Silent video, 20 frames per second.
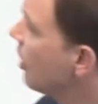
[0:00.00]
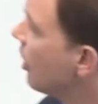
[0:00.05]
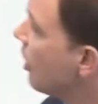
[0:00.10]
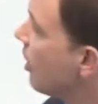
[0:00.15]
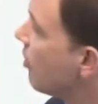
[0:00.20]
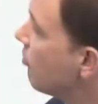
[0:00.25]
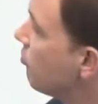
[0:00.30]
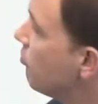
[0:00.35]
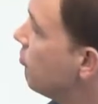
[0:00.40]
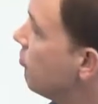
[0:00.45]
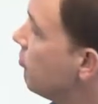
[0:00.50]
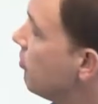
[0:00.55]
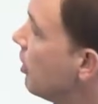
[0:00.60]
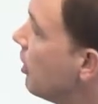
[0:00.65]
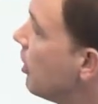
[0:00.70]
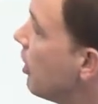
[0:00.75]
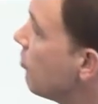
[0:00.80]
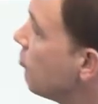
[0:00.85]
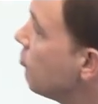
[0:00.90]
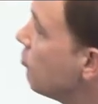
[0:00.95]
I have,
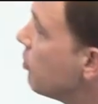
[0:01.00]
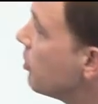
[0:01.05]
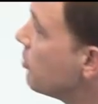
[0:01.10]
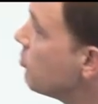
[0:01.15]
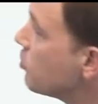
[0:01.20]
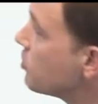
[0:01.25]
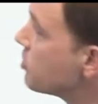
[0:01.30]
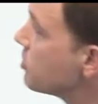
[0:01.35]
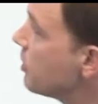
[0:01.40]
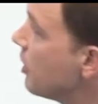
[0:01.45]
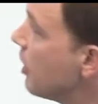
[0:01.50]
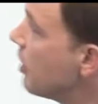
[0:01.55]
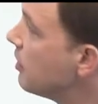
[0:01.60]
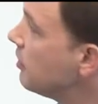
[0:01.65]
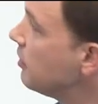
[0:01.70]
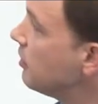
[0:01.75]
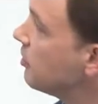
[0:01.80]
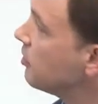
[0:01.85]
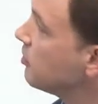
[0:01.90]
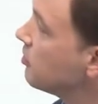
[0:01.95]
I have one more
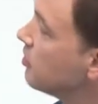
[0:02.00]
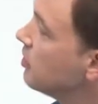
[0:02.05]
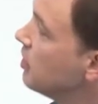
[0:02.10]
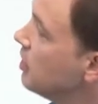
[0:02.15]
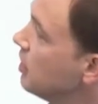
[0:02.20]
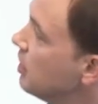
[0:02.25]
slide here.